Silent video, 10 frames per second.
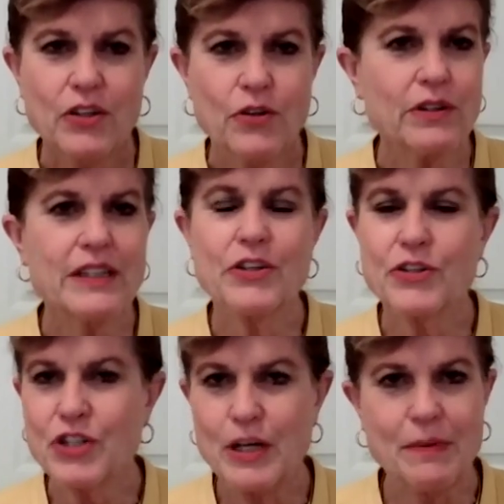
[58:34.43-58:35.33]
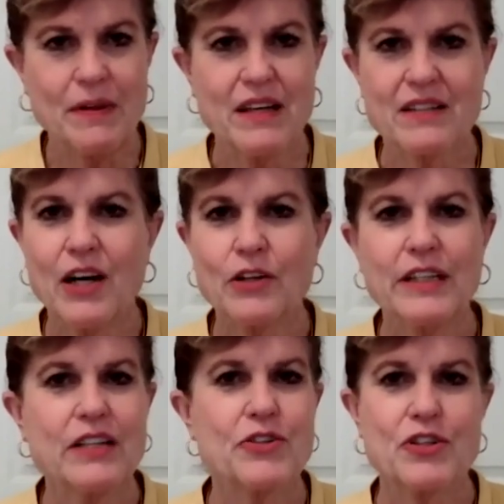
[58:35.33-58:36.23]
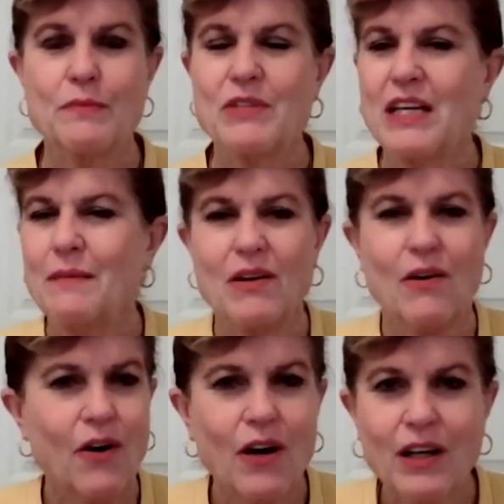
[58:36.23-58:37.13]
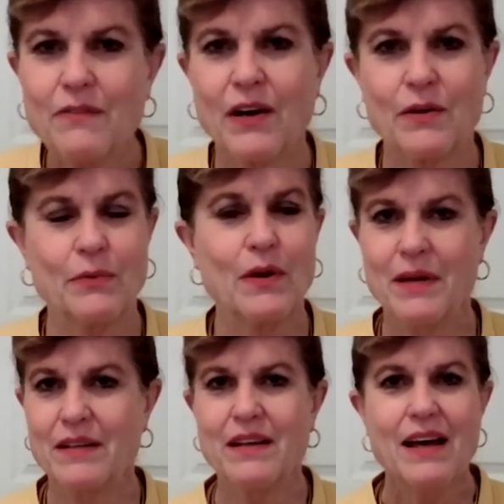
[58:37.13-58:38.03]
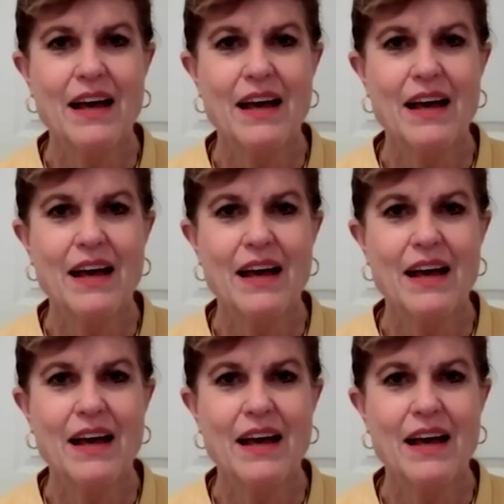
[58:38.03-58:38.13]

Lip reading: your leadership and the entire leadership team and all of our women